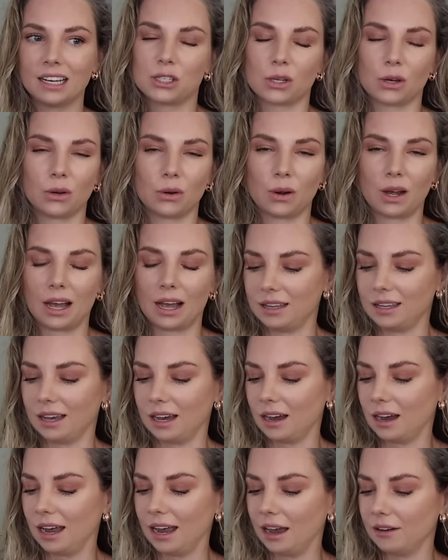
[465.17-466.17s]
So
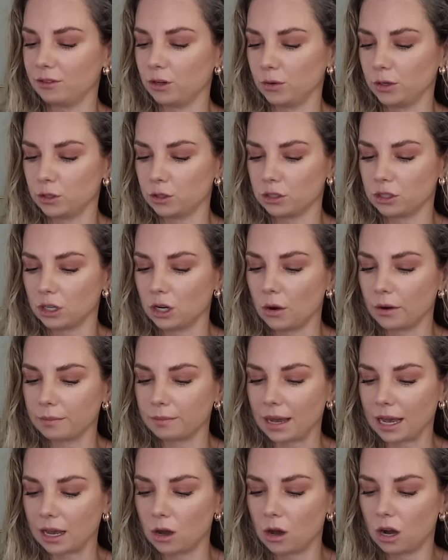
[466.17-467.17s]
yeah, I have no interest in going
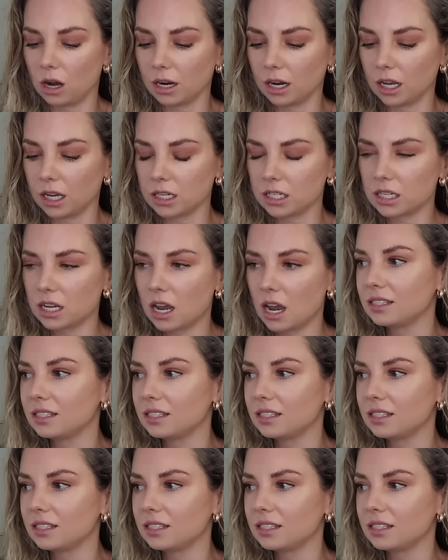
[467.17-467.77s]
back on it.